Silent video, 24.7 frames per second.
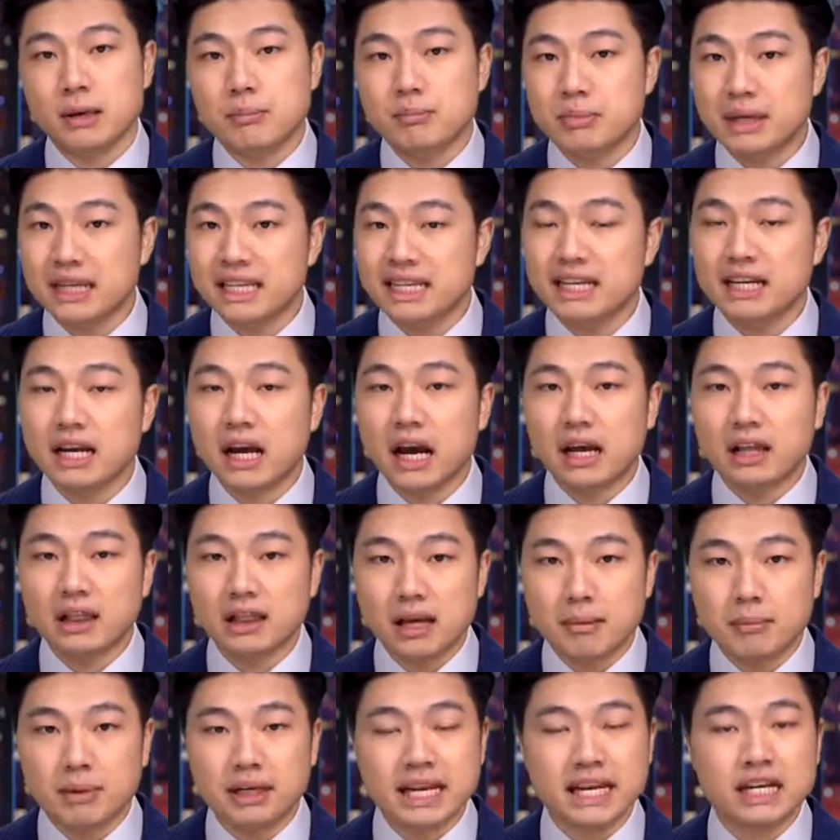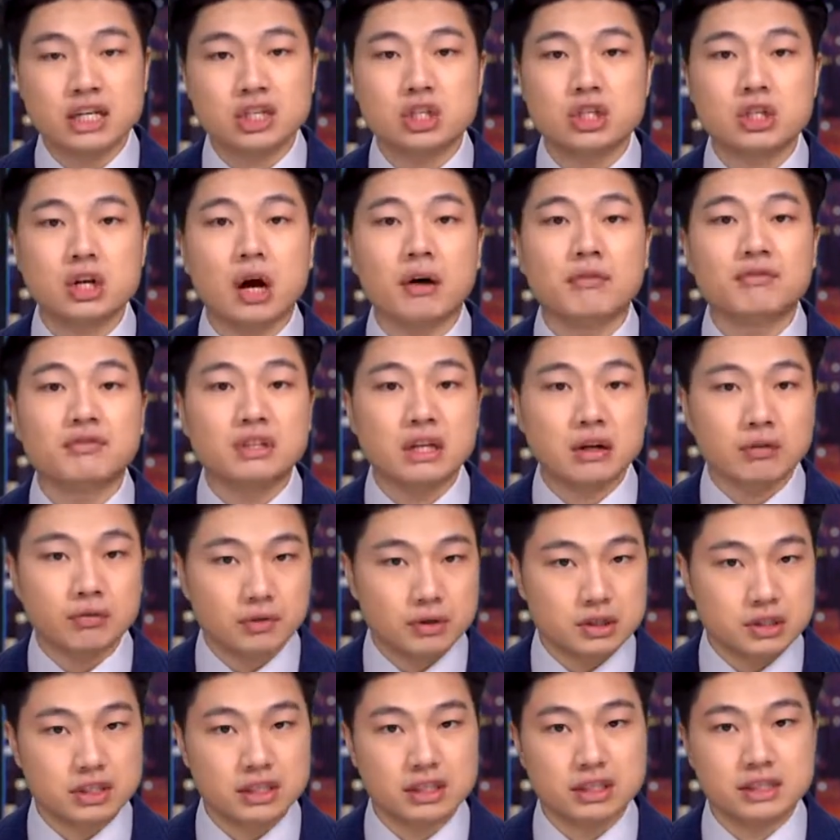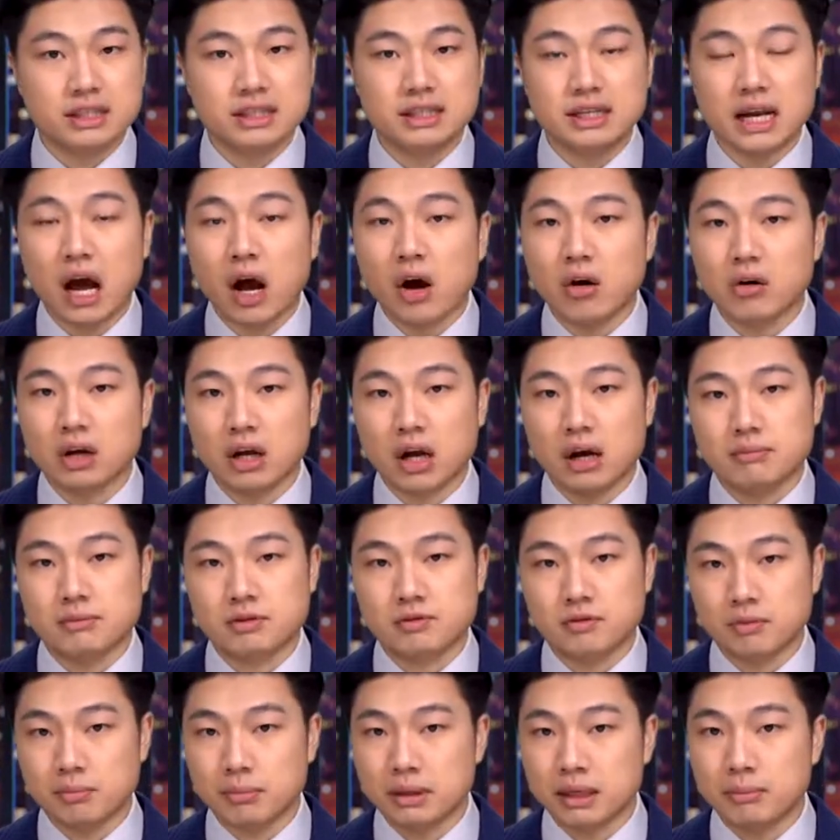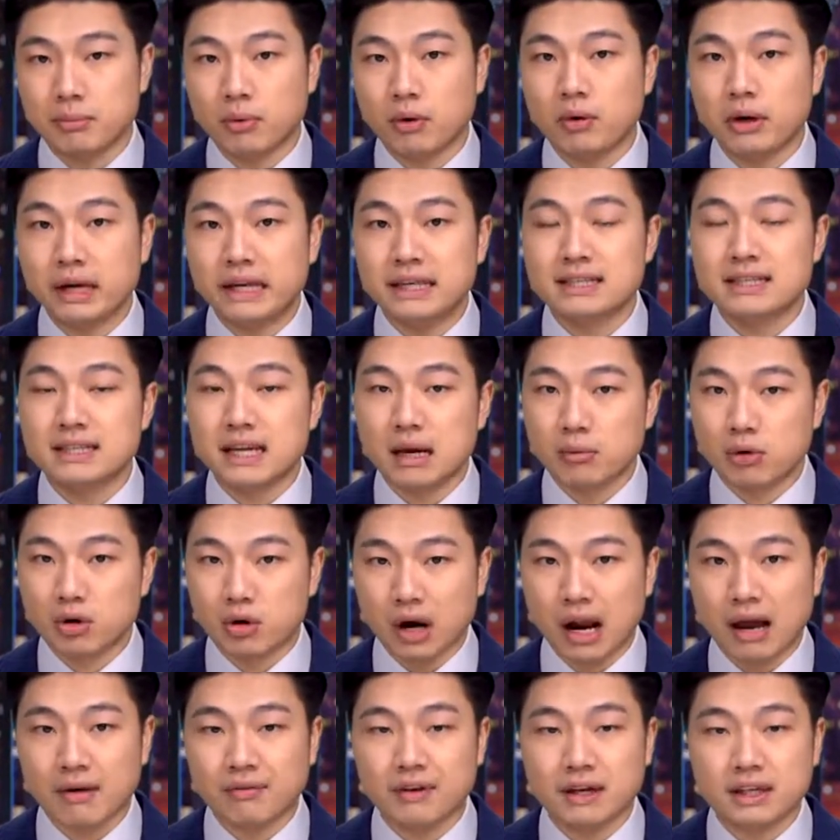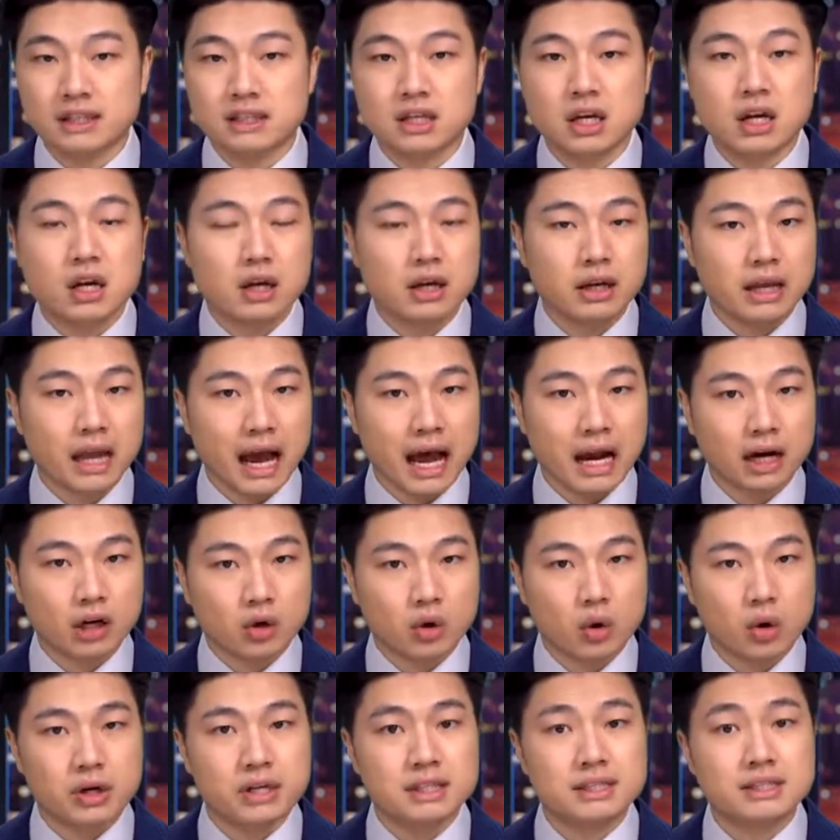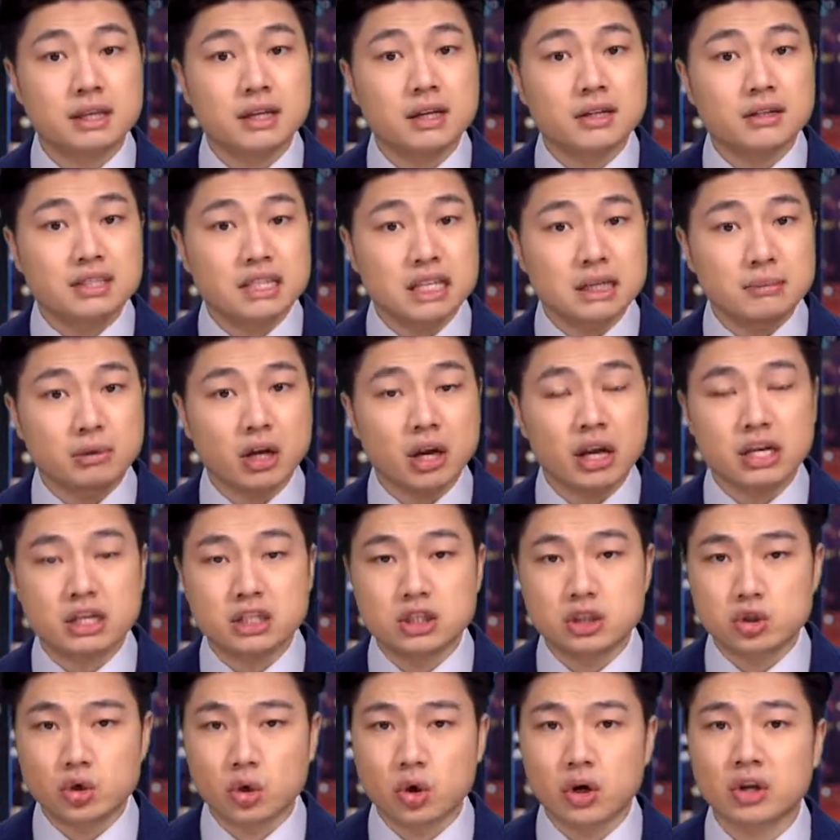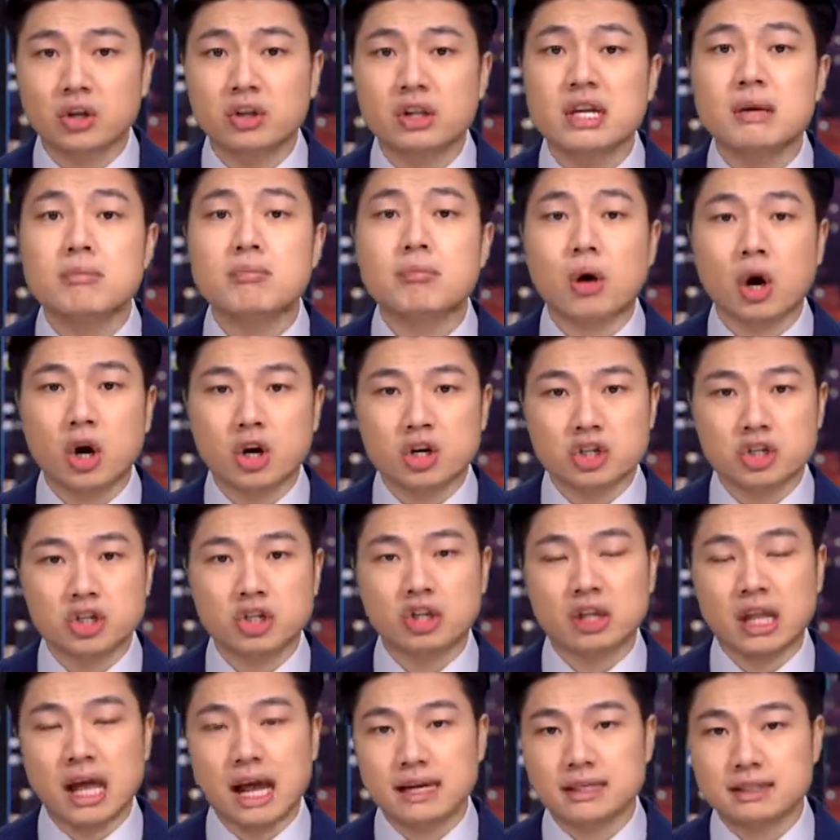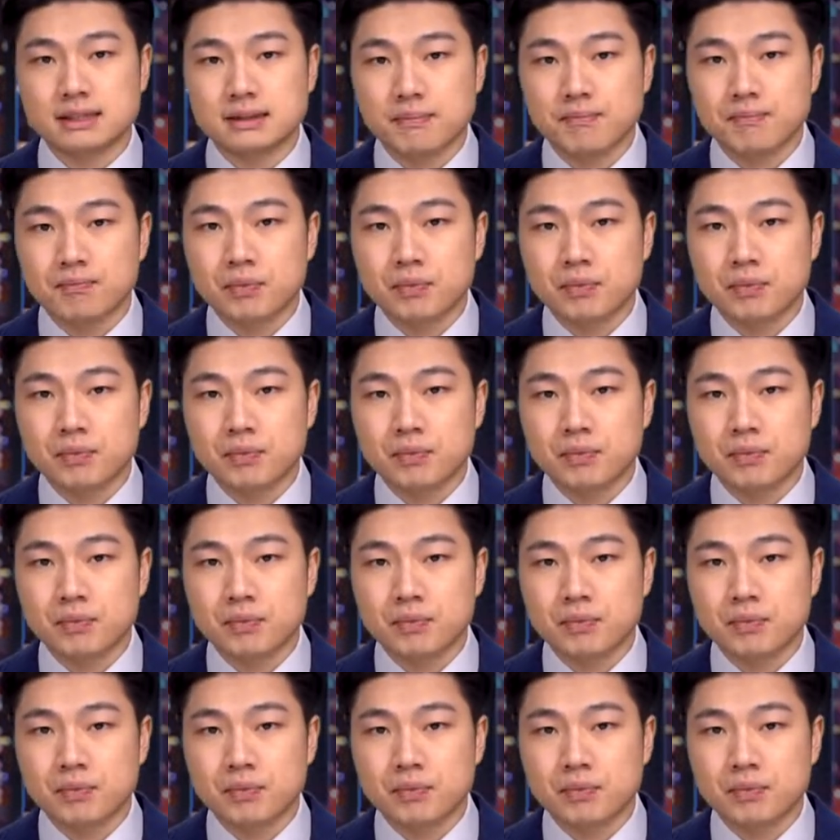meaning elimination of differences in outcomes for people in demographics categories deemed historically marginalized.